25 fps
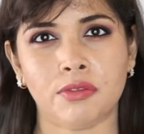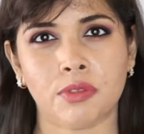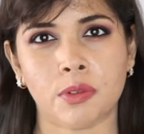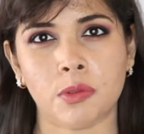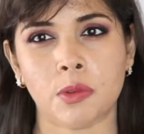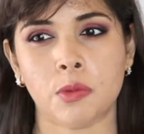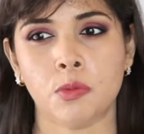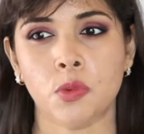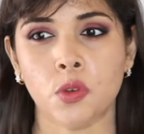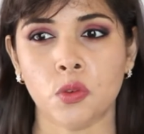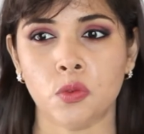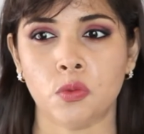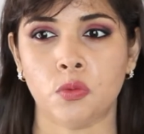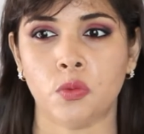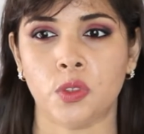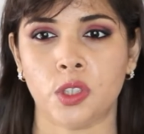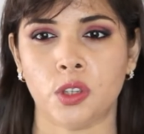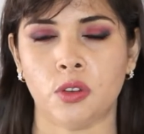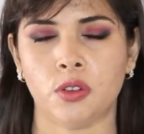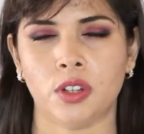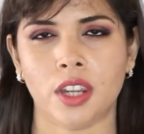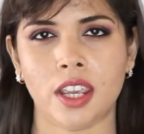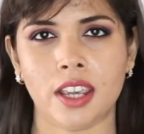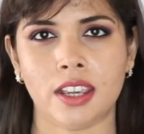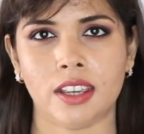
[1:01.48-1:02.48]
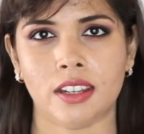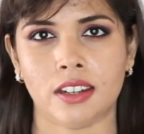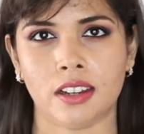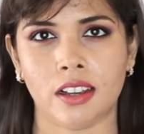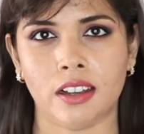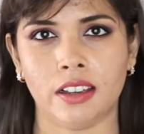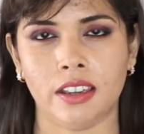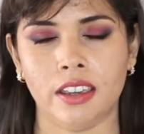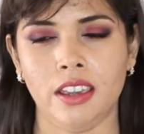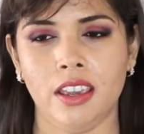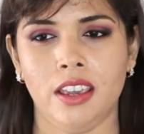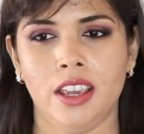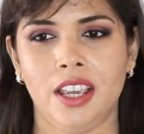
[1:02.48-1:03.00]
from the moon with your naked
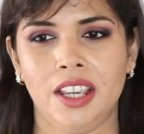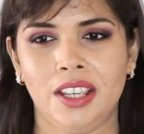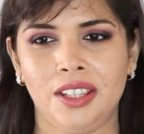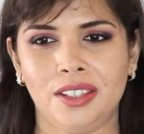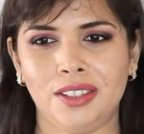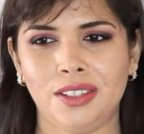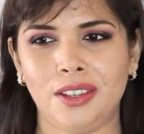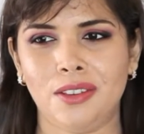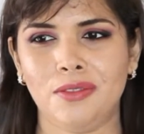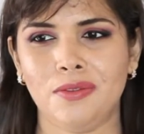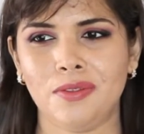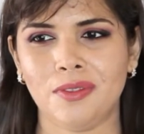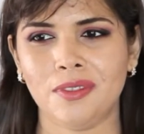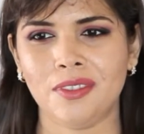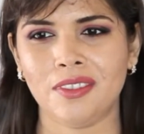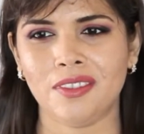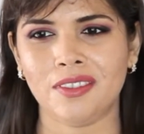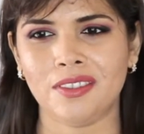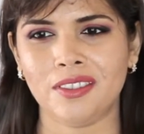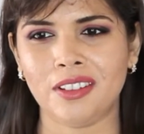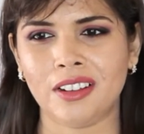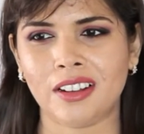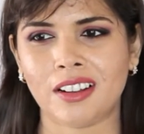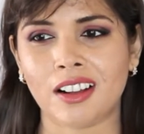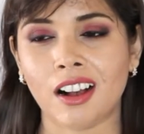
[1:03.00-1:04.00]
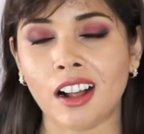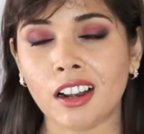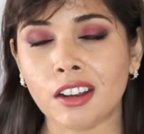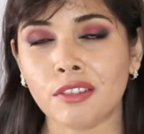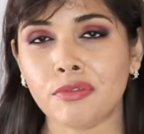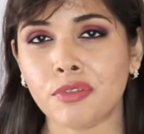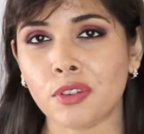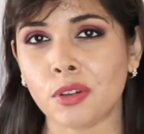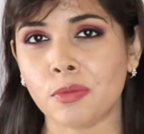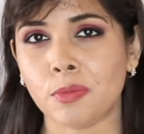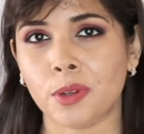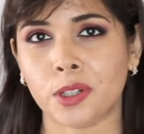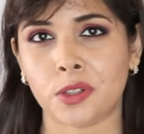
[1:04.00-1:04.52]
eye. So
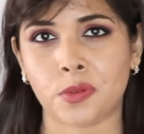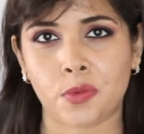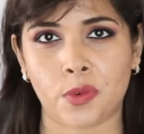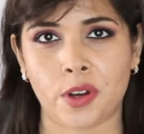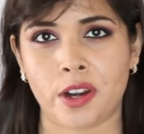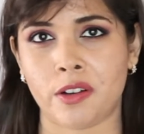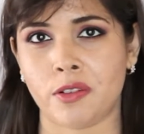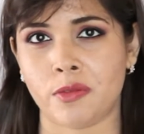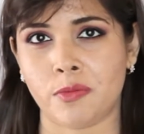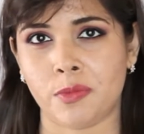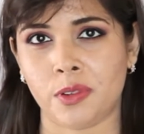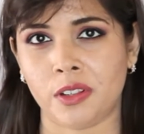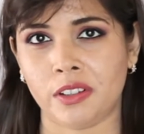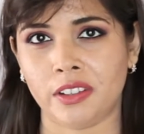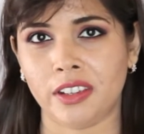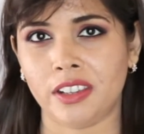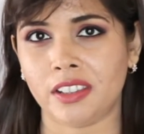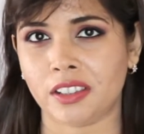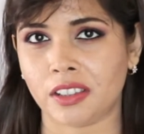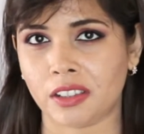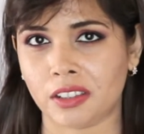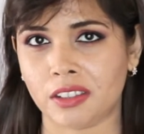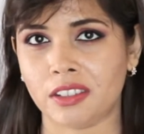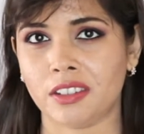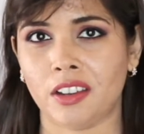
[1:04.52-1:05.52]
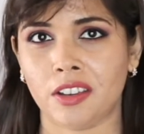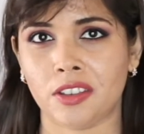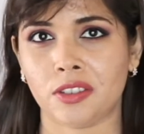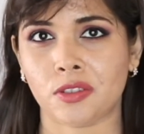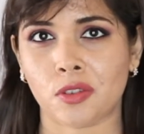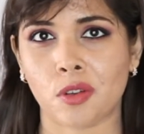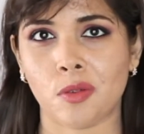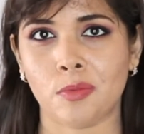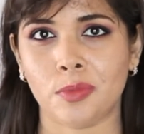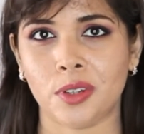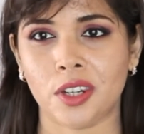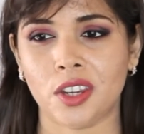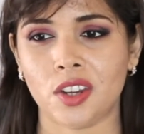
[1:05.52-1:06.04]
colorful but wearable is a nice
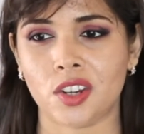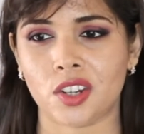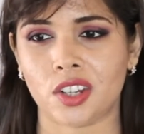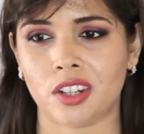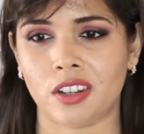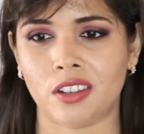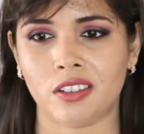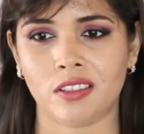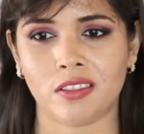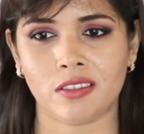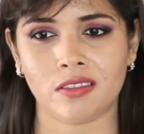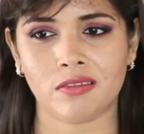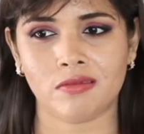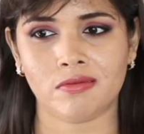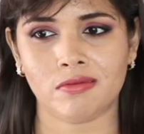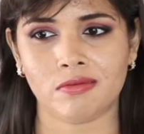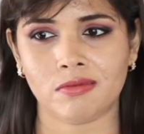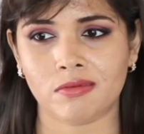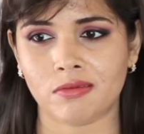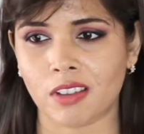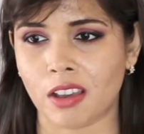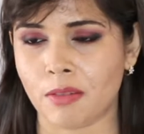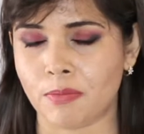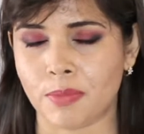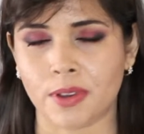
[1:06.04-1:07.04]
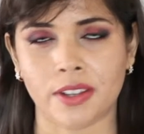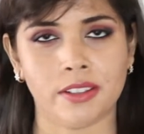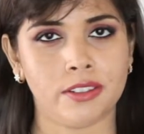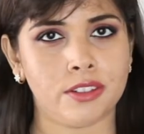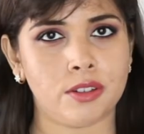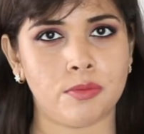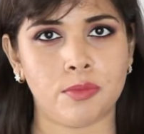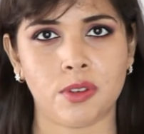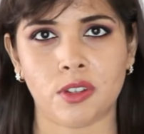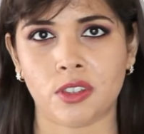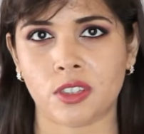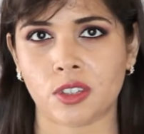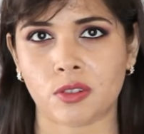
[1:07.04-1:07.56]
combination and appealed to
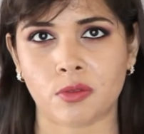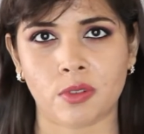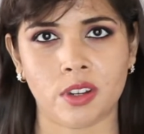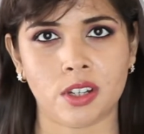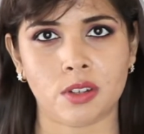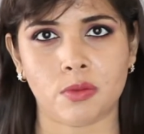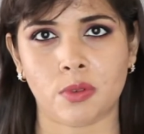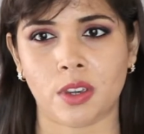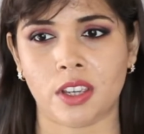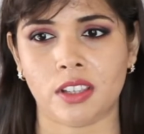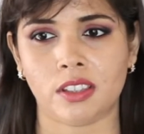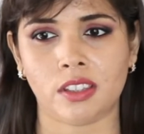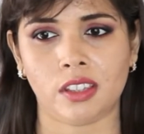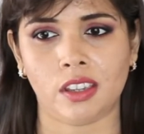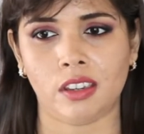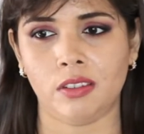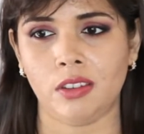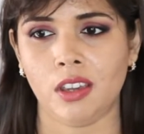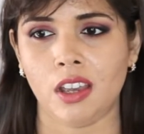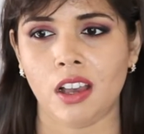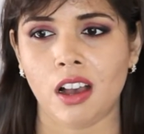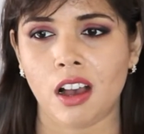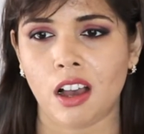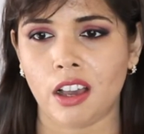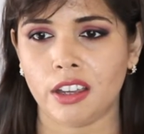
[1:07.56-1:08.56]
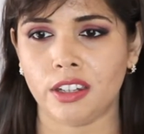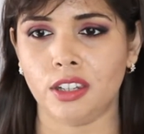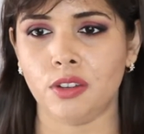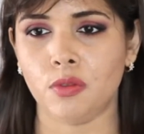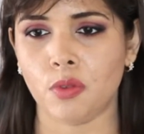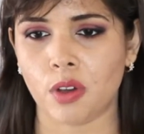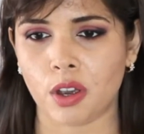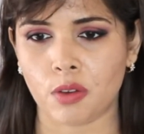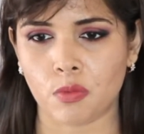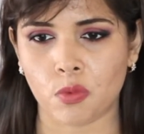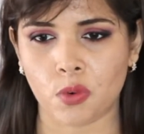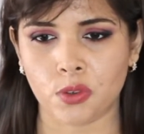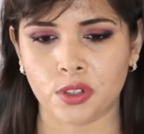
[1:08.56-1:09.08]
me straight away. So I knew
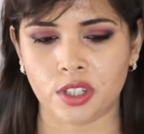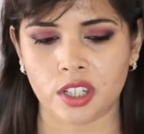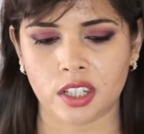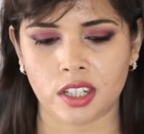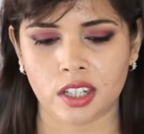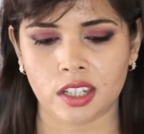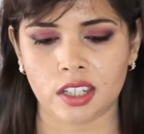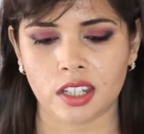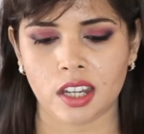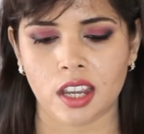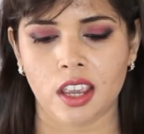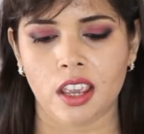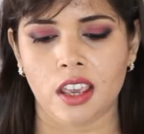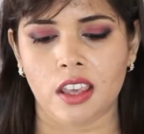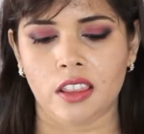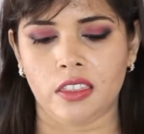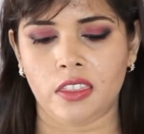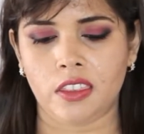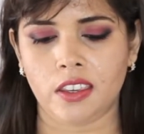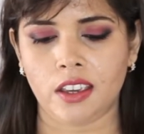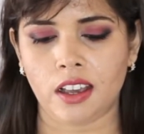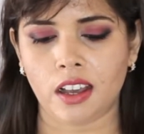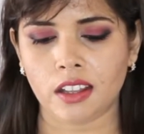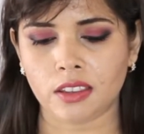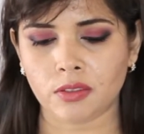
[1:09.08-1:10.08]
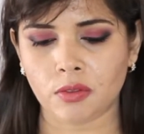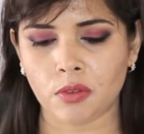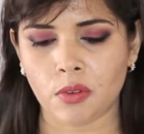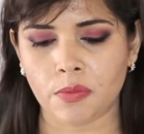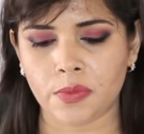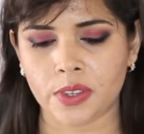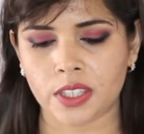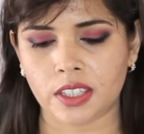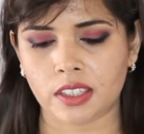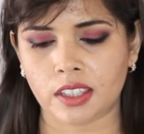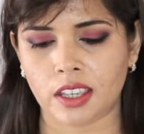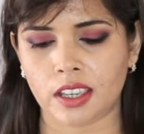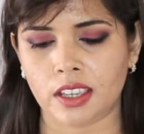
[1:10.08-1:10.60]
I wanted it. The other
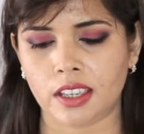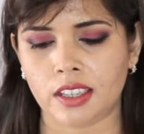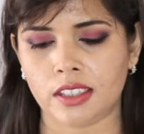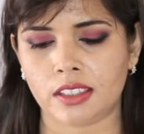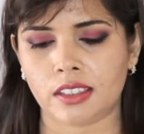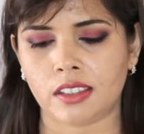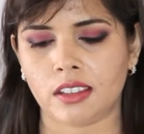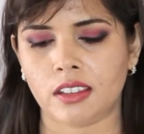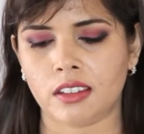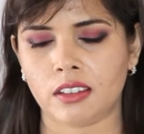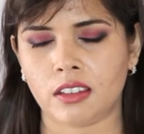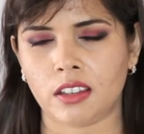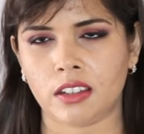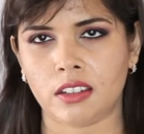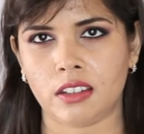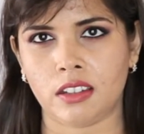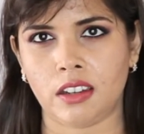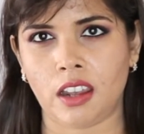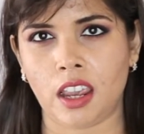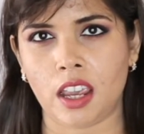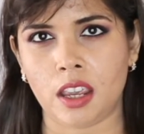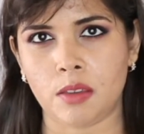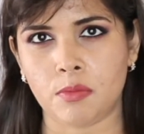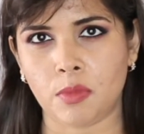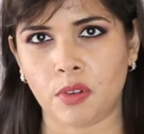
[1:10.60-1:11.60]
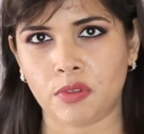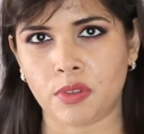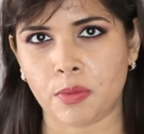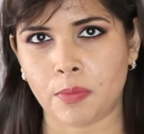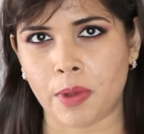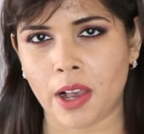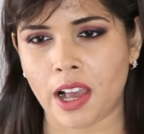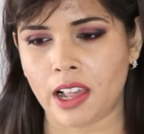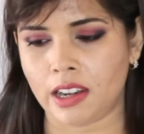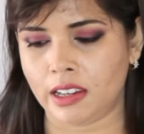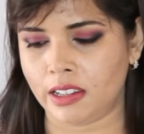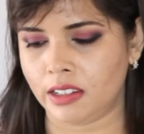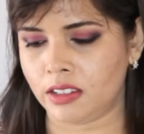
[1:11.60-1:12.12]
obvious thing is the name of the
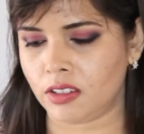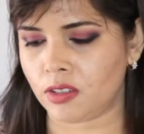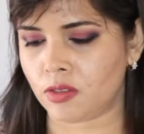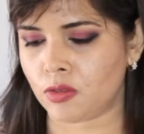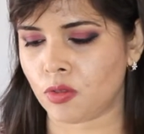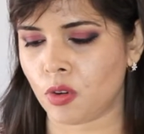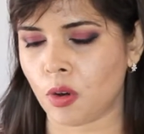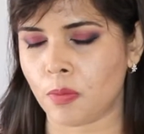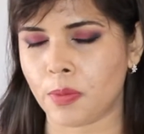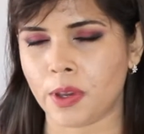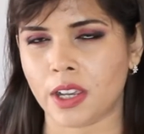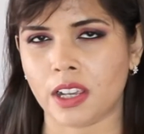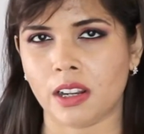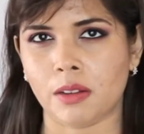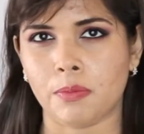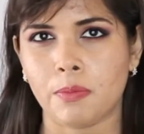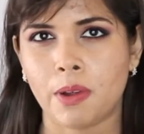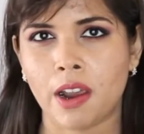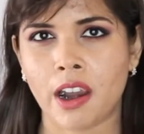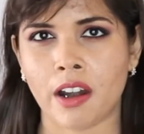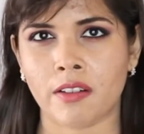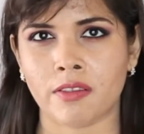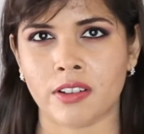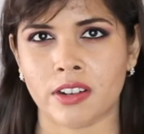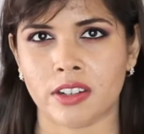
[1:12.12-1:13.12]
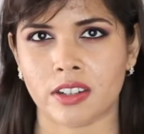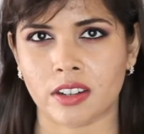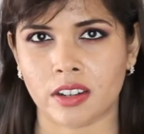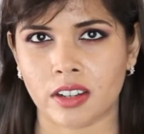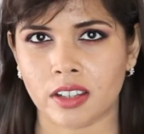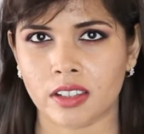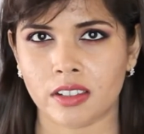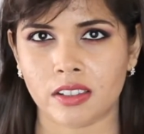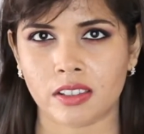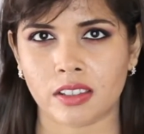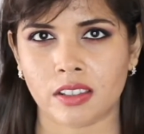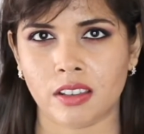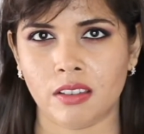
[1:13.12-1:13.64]
palette Tropical
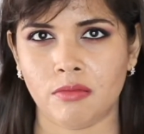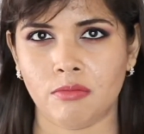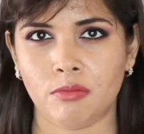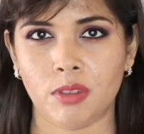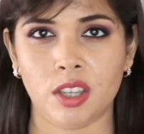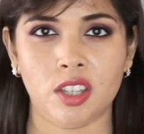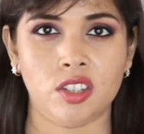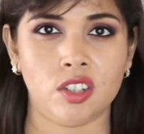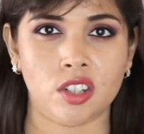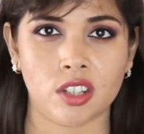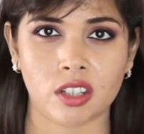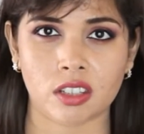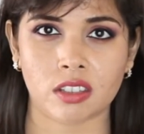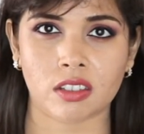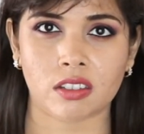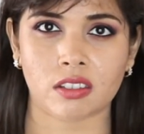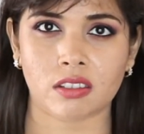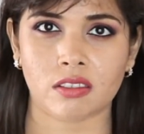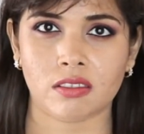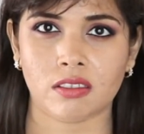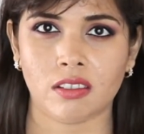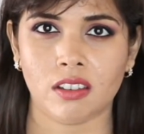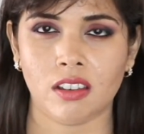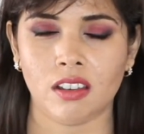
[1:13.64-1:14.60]
Paradise, beaches,